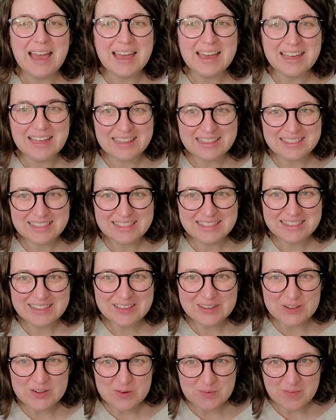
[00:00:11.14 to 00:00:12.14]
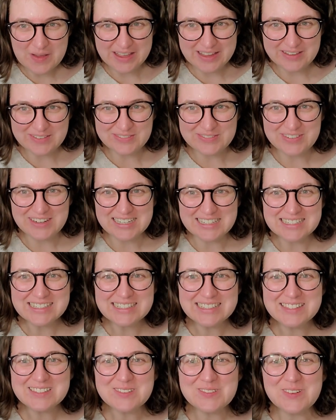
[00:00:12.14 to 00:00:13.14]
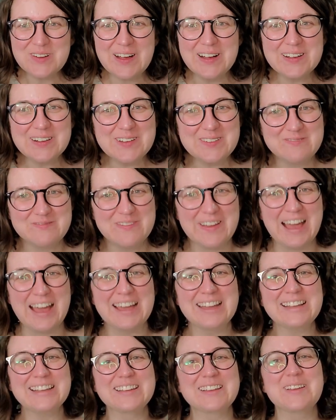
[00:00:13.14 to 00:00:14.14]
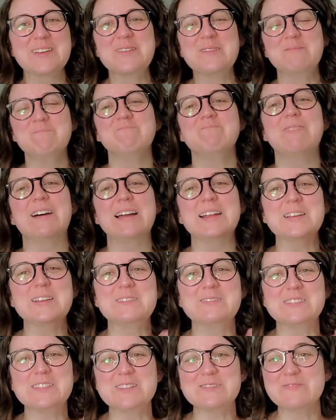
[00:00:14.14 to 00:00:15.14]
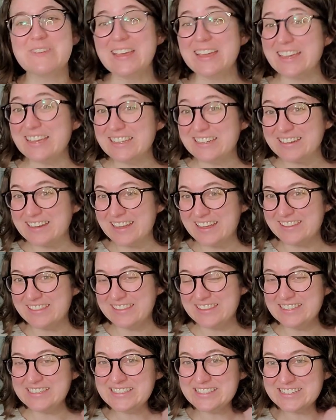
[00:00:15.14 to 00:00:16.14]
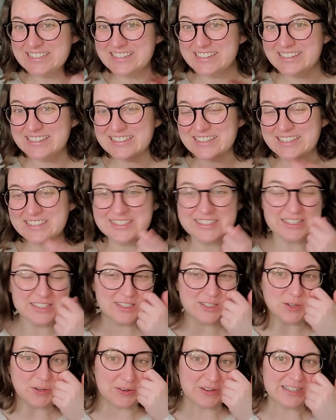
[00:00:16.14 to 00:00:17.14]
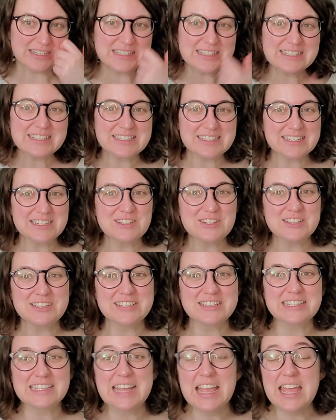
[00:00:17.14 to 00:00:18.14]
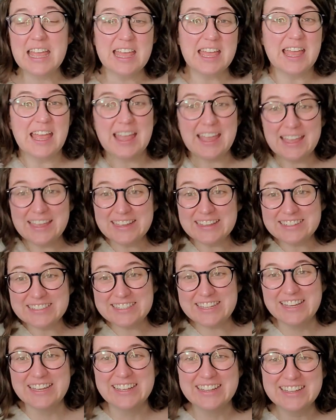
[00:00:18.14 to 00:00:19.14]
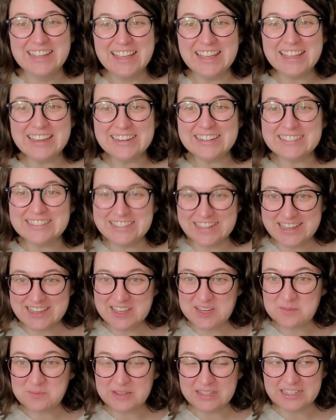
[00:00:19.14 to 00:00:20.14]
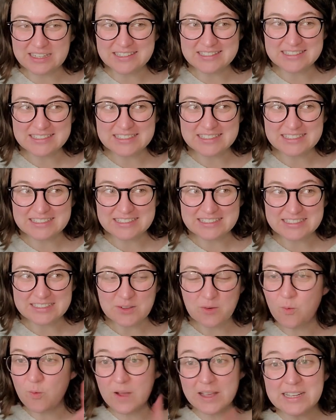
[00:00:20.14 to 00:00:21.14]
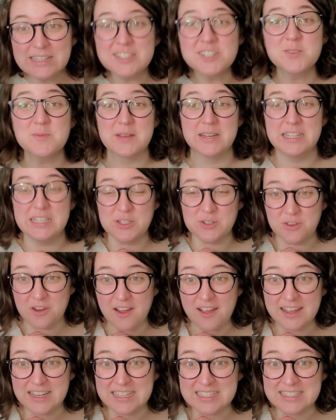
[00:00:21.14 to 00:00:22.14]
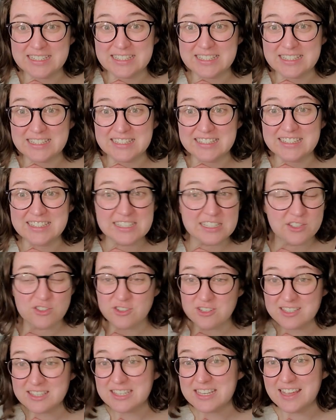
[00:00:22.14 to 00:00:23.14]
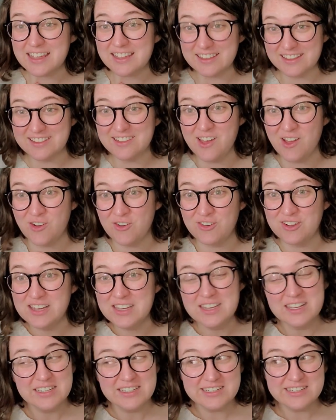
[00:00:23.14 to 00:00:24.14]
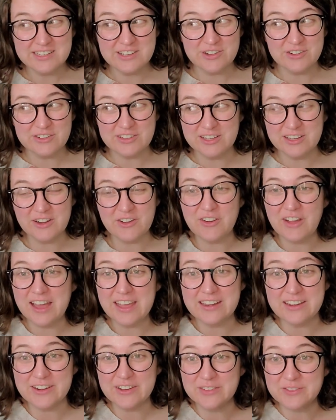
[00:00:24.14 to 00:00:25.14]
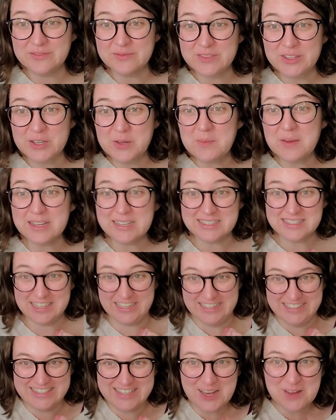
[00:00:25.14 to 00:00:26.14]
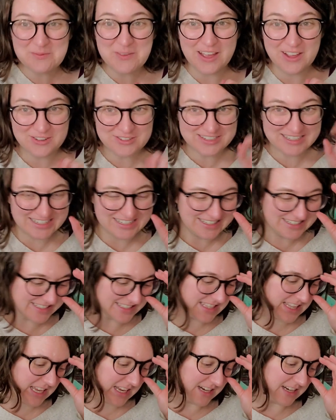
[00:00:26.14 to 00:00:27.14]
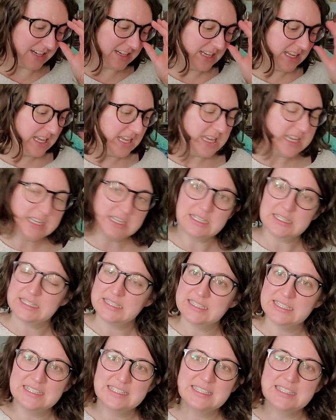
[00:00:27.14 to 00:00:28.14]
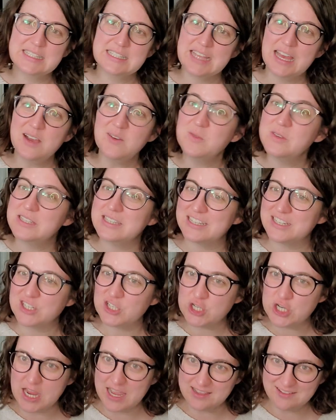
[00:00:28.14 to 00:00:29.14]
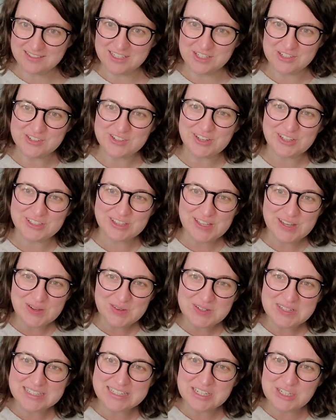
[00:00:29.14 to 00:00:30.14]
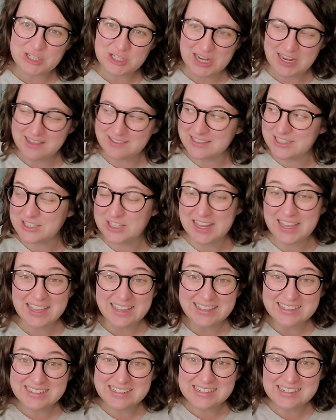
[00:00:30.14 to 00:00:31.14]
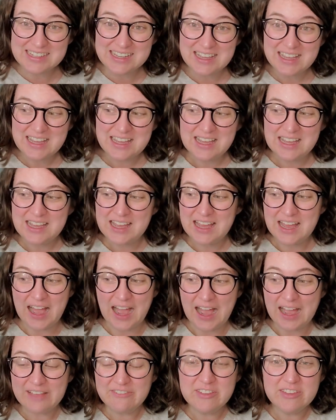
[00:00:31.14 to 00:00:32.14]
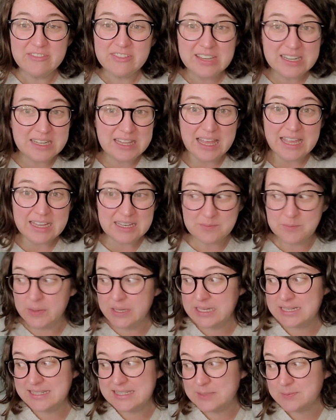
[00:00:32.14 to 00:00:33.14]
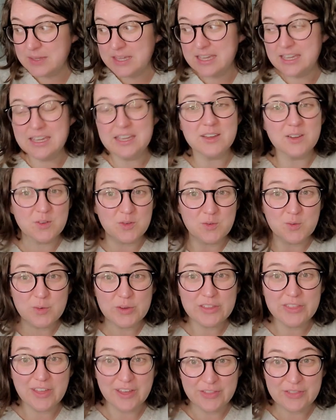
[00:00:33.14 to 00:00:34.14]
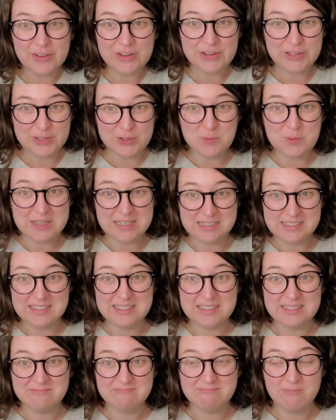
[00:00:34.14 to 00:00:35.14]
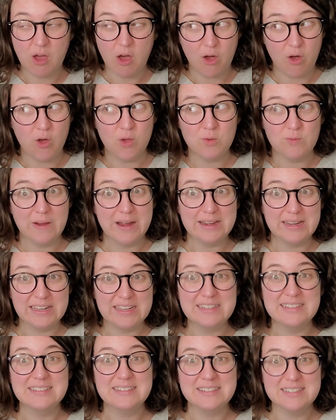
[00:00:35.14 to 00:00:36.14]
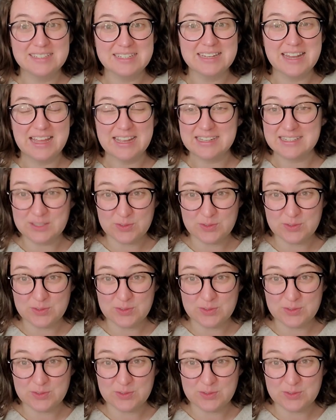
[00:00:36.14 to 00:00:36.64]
Hello, my friends. Welcome back. My name is Megan, and this is Stories and Stitches. And it has taken me way too many tries to just say hello. So, you know, I don't know you might see some outtakes there because that was a challenge. Hello is a challenge. And I've even like been speaking with other humans already today.